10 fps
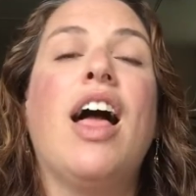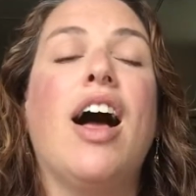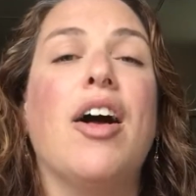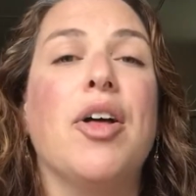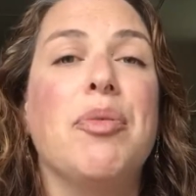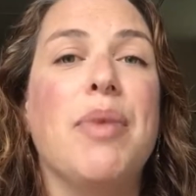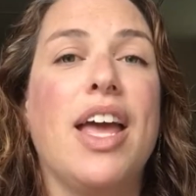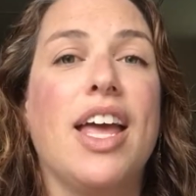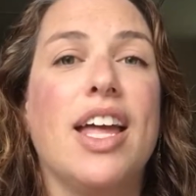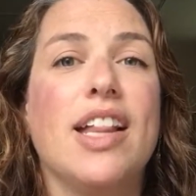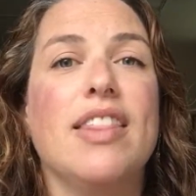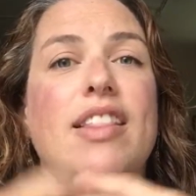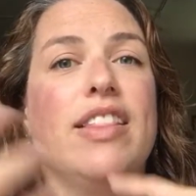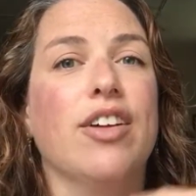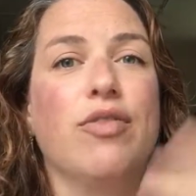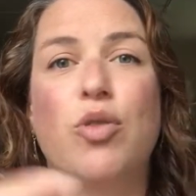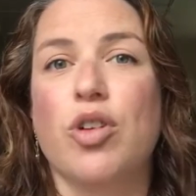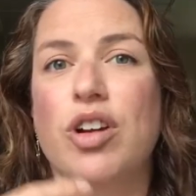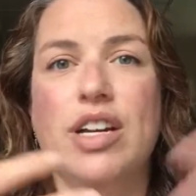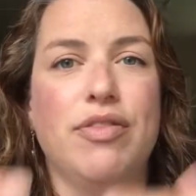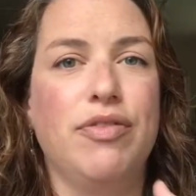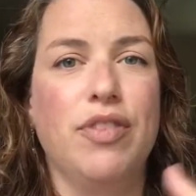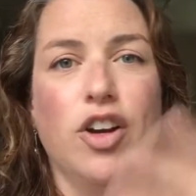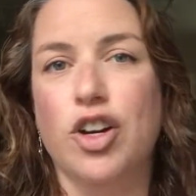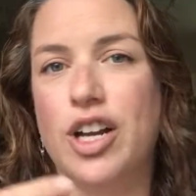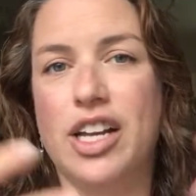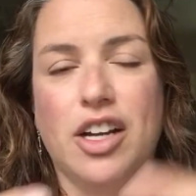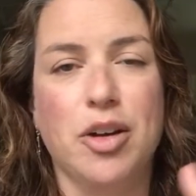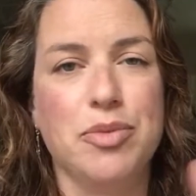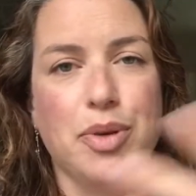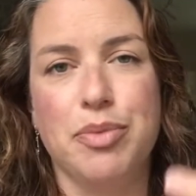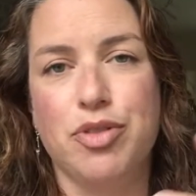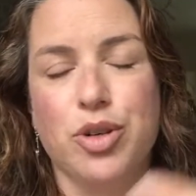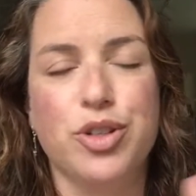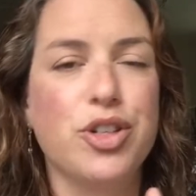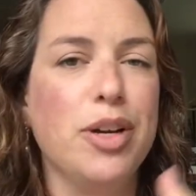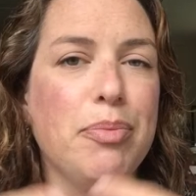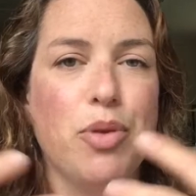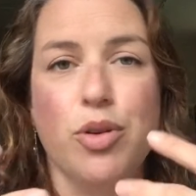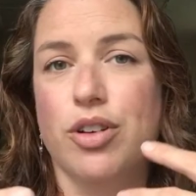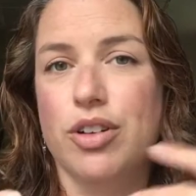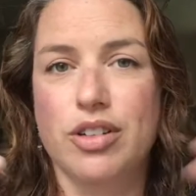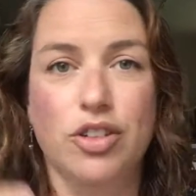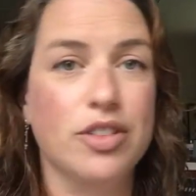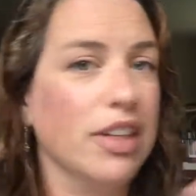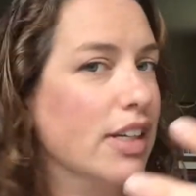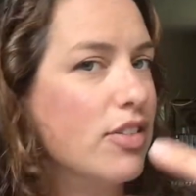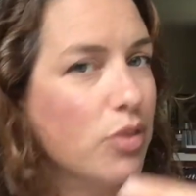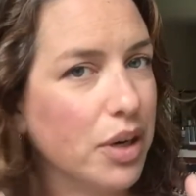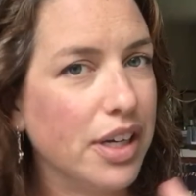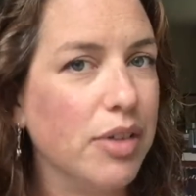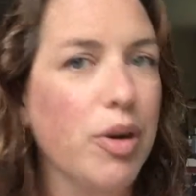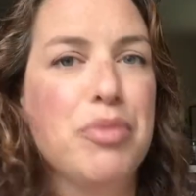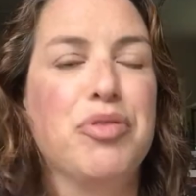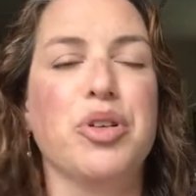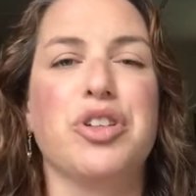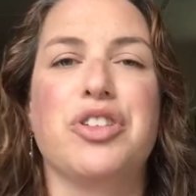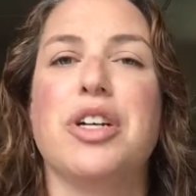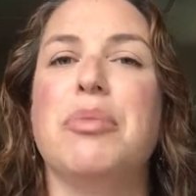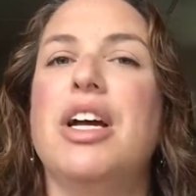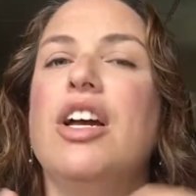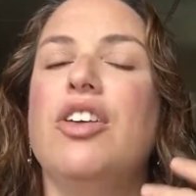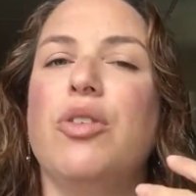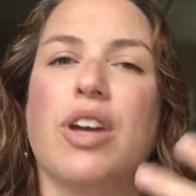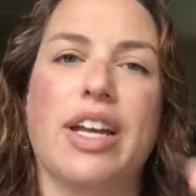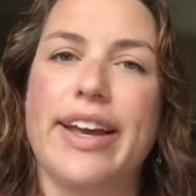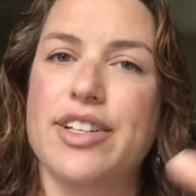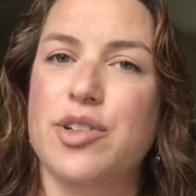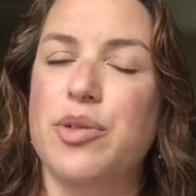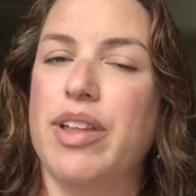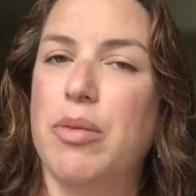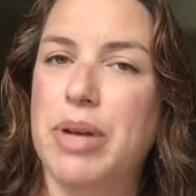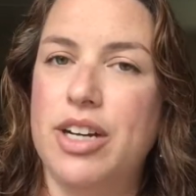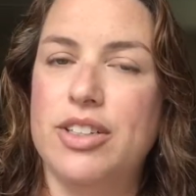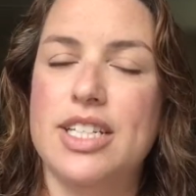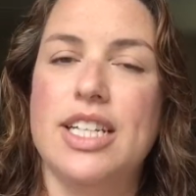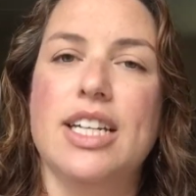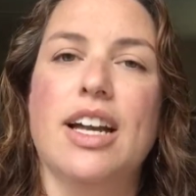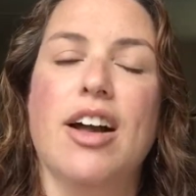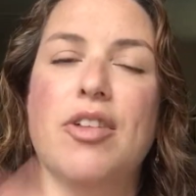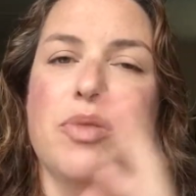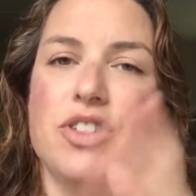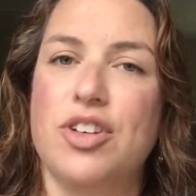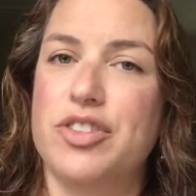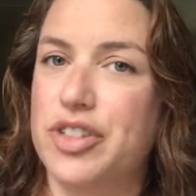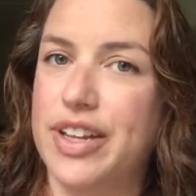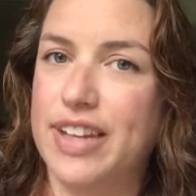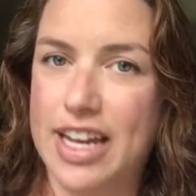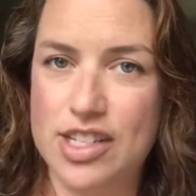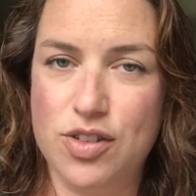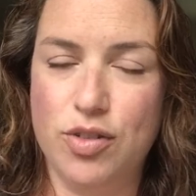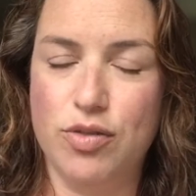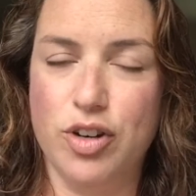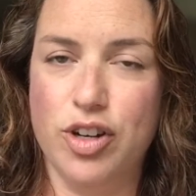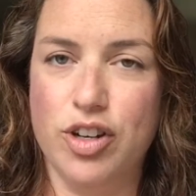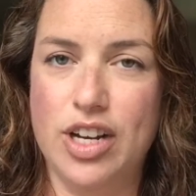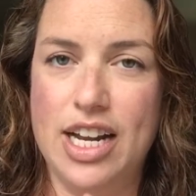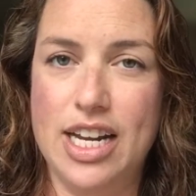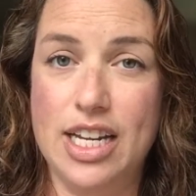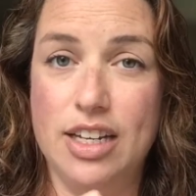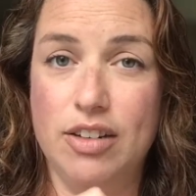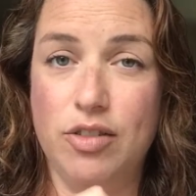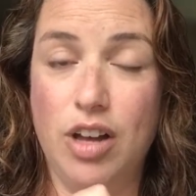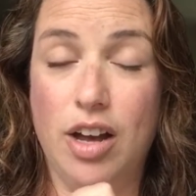And therefore, if a hurricane comes right before your trip or looks like it's threatening right before your trip, you can cancel without penalty as long as you get the cancel for any